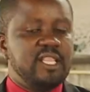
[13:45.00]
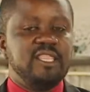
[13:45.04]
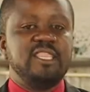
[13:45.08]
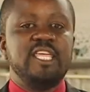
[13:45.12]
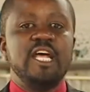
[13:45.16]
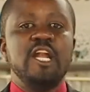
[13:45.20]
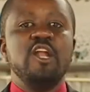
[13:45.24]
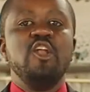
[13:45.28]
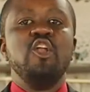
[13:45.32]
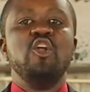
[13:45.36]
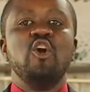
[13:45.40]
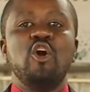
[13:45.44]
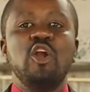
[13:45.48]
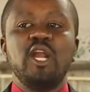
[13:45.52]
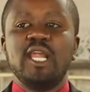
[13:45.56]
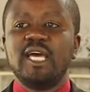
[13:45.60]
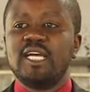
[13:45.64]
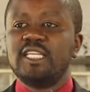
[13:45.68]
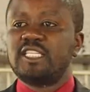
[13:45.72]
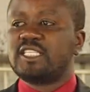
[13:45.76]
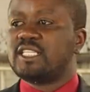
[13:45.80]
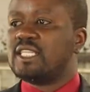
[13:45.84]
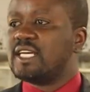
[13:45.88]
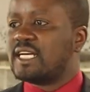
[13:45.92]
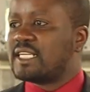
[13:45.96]
The
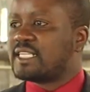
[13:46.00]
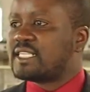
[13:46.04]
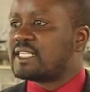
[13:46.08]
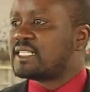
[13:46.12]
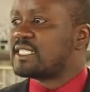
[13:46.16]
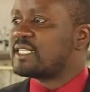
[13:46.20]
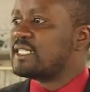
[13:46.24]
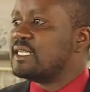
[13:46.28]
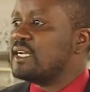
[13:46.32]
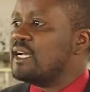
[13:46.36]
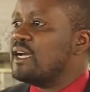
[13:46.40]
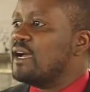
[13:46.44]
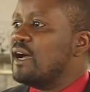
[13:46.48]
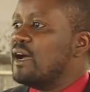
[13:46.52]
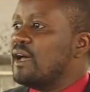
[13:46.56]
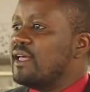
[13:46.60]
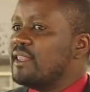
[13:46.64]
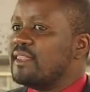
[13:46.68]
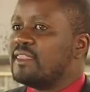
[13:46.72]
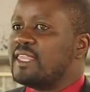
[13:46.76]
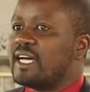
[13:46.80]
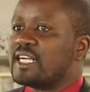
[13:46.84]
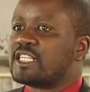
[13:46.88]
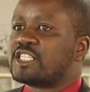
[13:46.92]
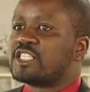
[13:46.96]
knowledge that
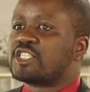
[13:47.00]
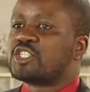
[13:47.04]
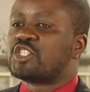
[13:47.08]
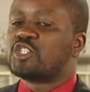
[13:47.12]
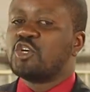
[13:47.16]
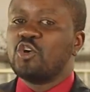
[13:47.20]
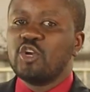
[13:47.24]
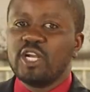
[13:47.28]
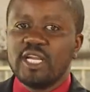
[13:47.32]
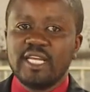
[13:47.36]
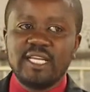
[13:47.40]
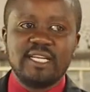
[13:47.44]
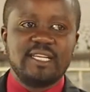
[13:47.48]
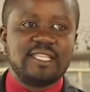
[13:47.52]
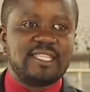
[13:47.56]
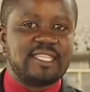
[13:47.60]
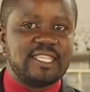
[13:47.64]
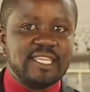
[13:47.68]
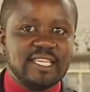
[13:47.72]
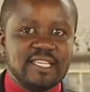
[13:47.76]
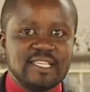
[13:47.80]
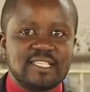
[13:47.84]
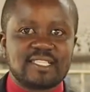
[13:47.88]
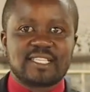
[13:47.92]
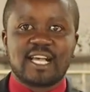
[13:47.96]
solid
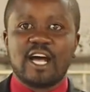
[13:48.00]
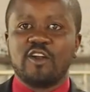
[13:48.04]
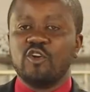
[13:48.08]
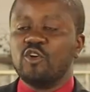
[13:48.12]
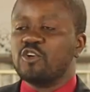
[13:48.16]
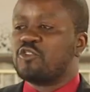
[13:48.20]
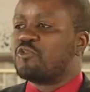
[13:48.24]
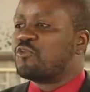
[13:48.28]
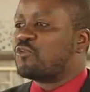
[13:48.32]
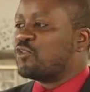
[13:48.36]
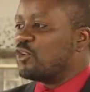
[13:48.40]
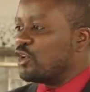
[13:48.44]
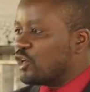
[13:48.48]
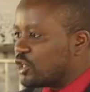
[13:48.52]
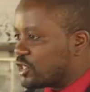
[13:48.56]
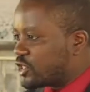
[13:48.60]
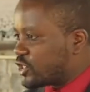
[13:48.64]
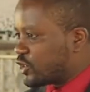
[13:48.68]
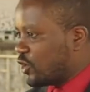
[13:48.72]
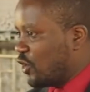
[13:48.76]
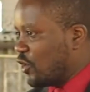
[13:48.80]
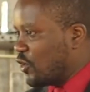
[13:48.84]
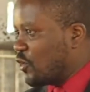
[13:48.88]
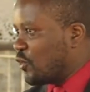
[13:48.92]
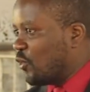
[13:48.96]
things cannot
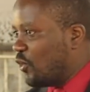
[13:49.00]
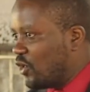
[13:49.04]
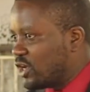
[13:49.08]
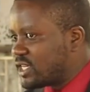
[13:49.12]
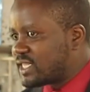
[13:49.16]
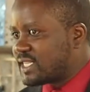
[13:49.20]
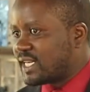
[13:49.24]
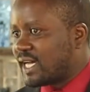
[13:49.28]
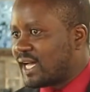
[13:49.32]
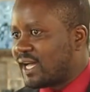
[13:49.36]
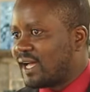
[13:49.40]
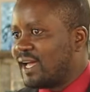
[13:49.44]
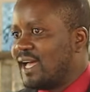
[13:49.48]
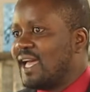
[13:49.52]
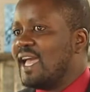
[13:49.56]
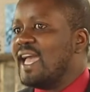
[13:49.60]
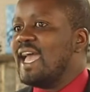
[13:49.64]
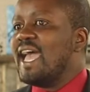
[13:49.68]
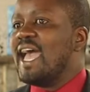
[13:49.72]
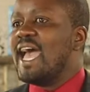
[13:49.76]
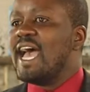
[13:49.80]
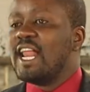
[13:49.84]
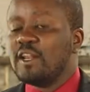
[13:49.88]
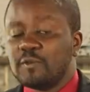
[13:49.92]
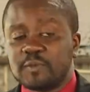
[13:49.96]
float on water
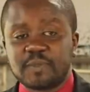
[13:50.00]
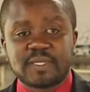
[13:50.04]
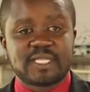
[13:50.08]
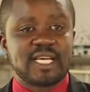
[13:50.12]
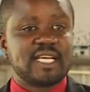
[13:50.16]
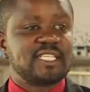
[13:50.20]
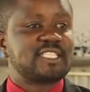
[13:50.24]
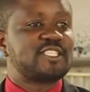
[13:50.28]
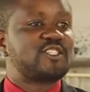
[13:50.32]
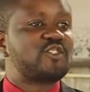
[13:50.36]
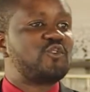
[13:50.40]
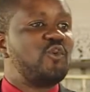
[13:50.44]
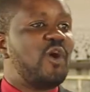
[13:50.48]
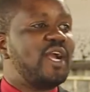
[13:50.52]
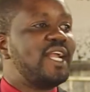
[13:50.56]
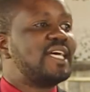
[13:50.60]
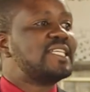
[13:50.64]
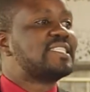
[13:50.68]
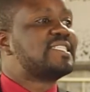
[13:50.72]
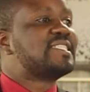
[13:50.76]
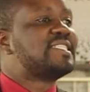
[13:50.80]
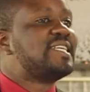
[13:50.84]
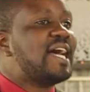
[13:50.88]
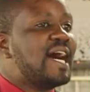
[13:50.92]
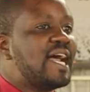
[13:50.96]
helps us to
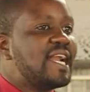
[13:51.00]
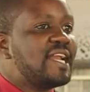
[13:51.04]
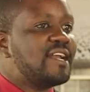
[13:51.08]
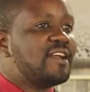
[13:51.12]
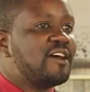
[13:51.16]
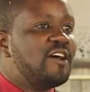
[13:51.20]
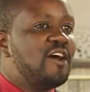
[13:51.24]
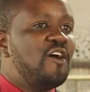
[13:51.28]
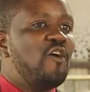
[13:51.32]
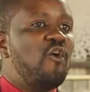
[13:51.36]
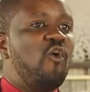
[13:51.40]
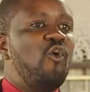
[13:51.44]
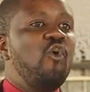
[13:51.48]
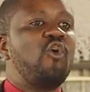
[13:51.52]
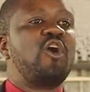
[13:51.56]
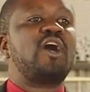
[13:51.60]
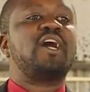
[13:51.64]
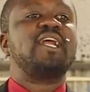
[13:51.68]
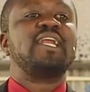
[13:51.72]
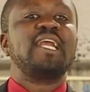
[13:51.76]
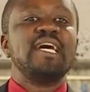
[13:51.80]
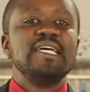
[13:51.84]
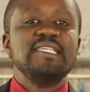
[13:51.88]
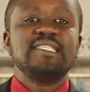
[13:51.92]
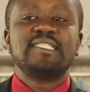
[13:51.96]
understand who
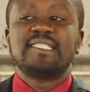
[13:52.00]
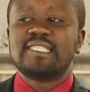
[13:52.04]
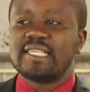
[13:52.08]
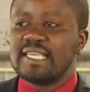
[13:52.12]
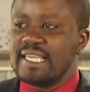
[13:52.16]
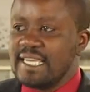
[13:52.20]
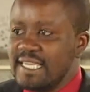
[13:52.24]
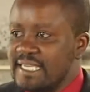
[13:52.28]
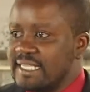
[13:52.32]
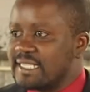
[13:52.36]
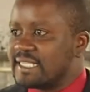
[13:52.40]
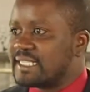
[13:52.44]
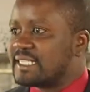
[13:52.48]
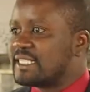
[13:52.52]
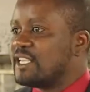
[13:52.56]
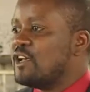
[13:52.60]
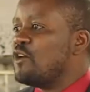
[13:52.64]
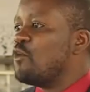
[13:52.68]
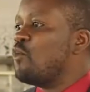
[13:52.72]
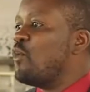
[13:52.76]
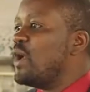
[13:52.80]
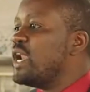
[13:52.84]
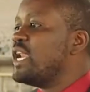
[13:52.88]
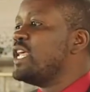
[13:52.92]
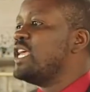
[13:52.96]
Christ is
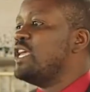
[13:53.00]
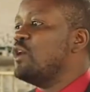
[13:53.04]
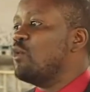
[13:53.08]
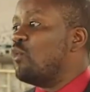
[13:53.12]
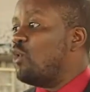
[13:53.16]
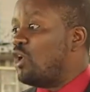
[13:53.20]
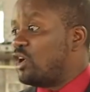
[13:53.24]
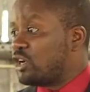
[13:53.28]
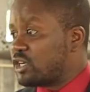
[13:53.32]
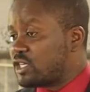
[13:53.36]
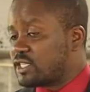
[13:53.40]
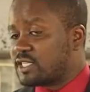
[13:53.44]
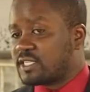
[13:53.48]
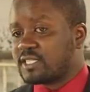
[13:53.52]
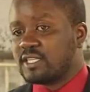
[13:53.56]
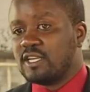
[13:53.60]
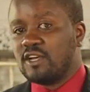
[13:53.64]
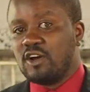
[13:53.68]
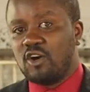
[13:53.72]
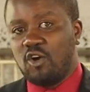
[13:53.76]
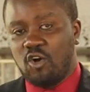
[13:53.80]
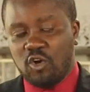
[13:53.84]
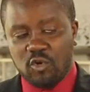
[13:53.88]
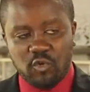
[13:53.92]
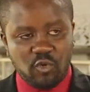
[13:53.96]
when he walks
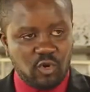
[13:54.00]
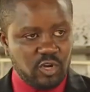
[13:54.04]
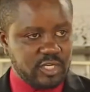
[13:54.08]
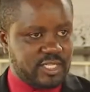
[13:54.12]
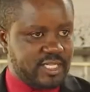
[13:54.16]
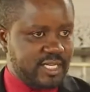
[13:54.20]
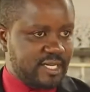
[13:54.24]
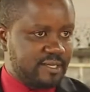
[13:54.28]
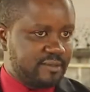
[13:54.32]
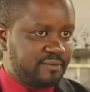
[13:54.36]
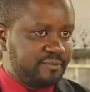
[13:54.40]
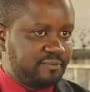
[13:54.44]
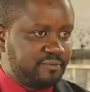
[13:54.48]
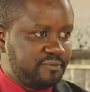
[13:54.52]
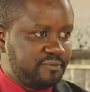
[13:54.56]
on water.